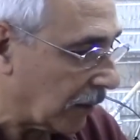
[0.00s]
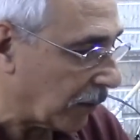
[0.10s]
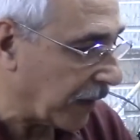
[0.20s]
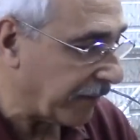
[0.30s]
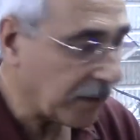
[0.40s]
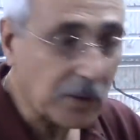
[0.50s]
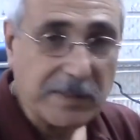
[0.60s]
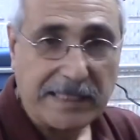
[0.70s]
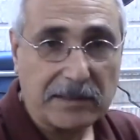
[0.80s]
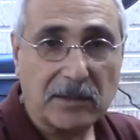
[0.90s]
give you a
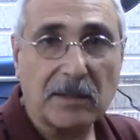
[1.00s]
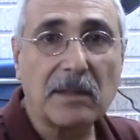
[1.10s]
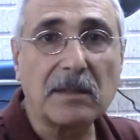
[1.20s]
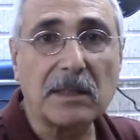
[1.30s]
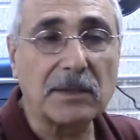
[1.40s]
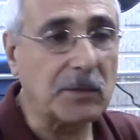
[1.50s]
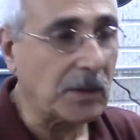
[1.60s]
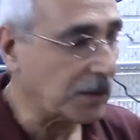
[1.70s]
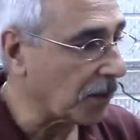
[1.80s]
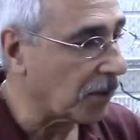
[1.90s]
good center that you
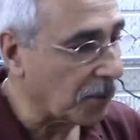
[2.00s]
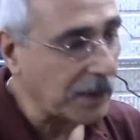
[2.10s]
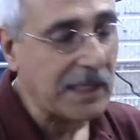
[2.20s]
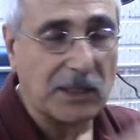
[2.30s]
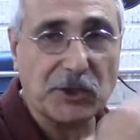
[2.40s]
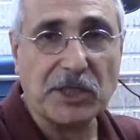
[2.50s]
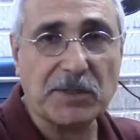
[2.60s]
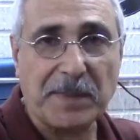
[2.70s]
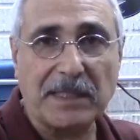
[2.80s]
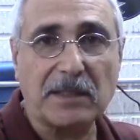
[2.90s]
want. So with the
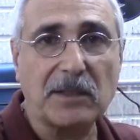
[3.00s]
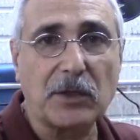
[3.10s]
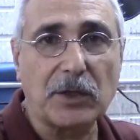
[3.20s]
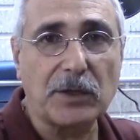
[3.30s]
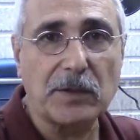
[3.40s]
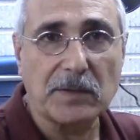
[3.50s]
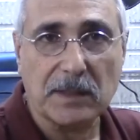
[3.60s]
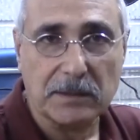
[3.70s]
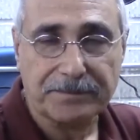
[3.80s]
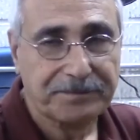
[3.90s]
adjustment, you could use
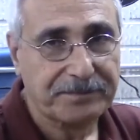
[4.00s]
it